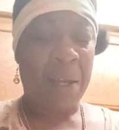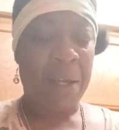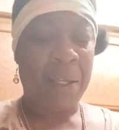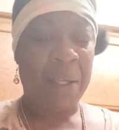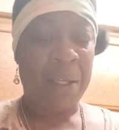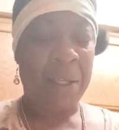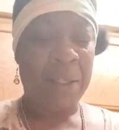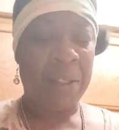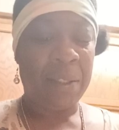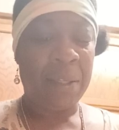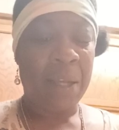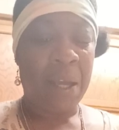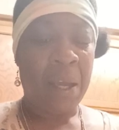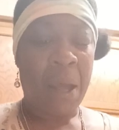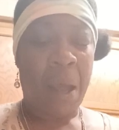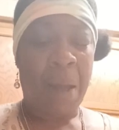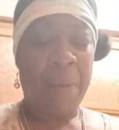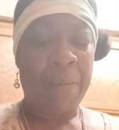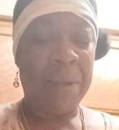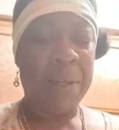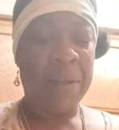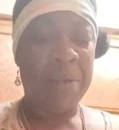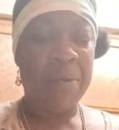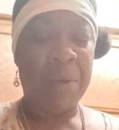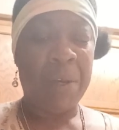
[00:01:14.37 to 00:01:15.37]
onions, I
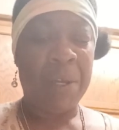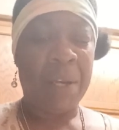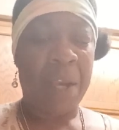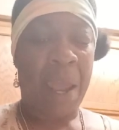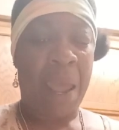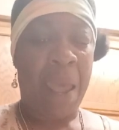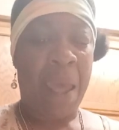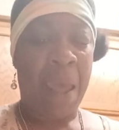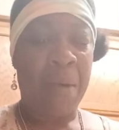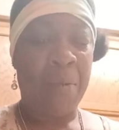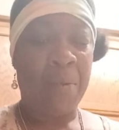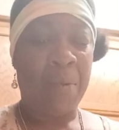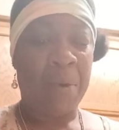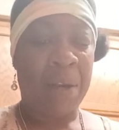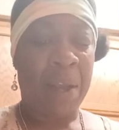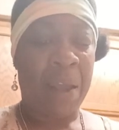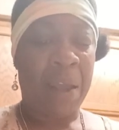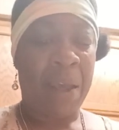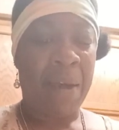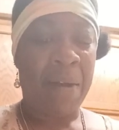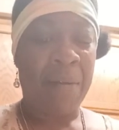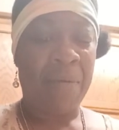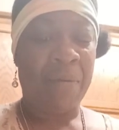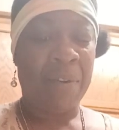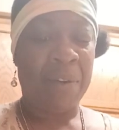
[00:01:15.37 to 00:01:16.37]
mean, you can add
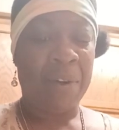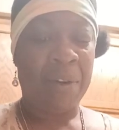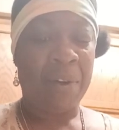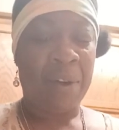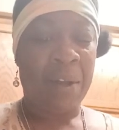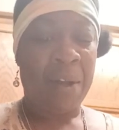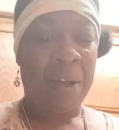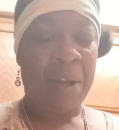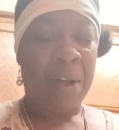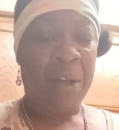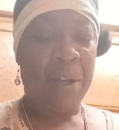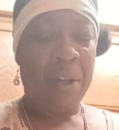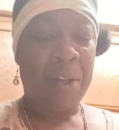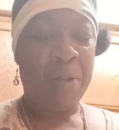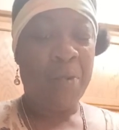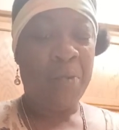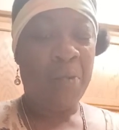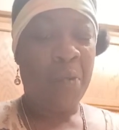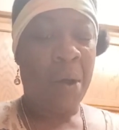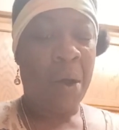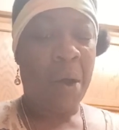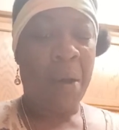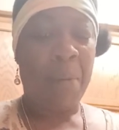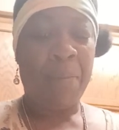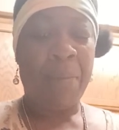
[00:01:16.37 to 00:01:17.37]
whatever you
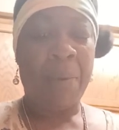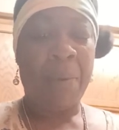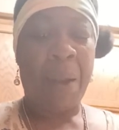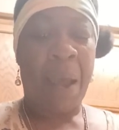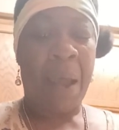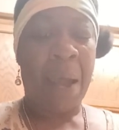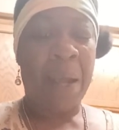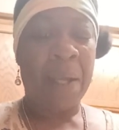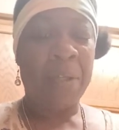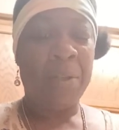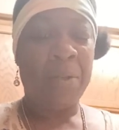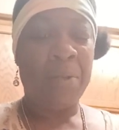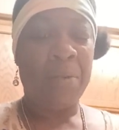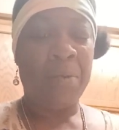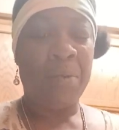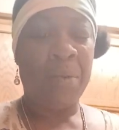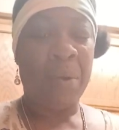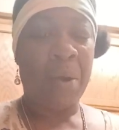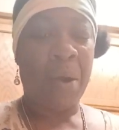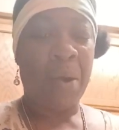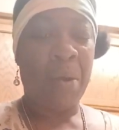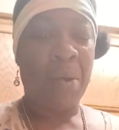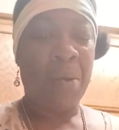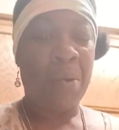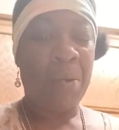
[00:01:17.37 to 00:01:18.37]
want. But I do
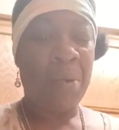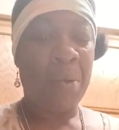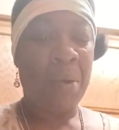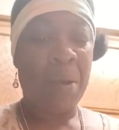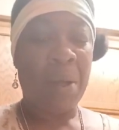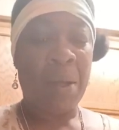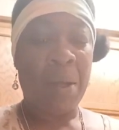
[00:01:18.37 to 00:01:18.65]
know